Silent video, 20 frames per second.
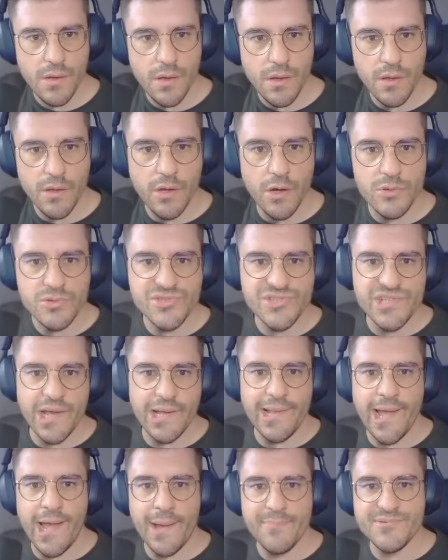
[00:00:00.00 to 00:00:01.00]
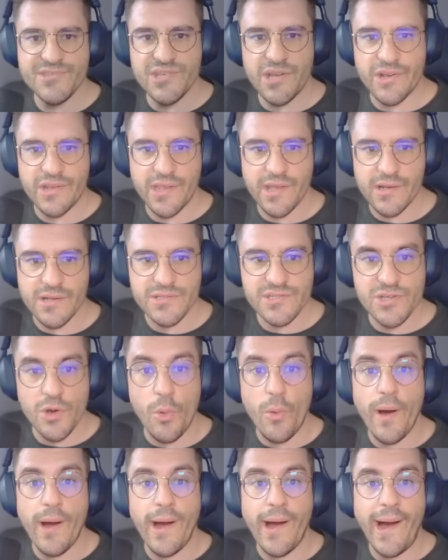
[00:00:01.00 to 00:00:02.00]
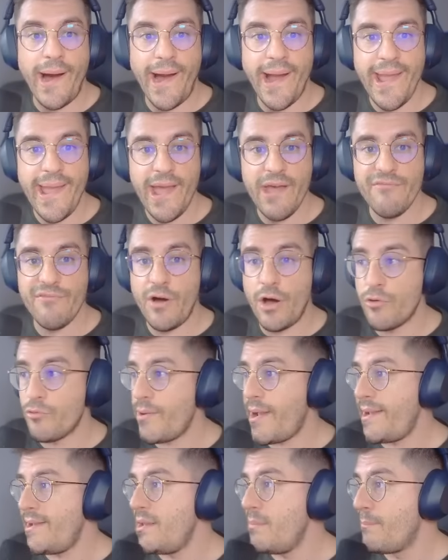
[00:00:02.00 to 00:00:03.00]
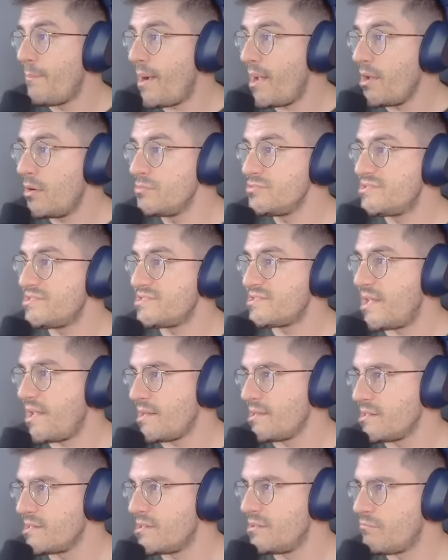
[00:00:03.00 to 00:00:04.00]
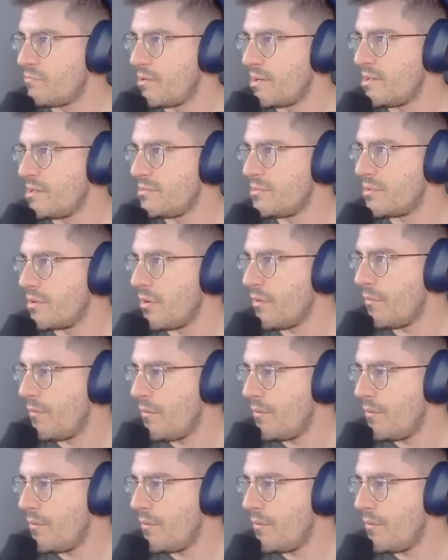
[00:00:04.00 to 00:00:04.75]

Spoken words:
Go CLI app starter kit. So I have already my own skeleton ready to go.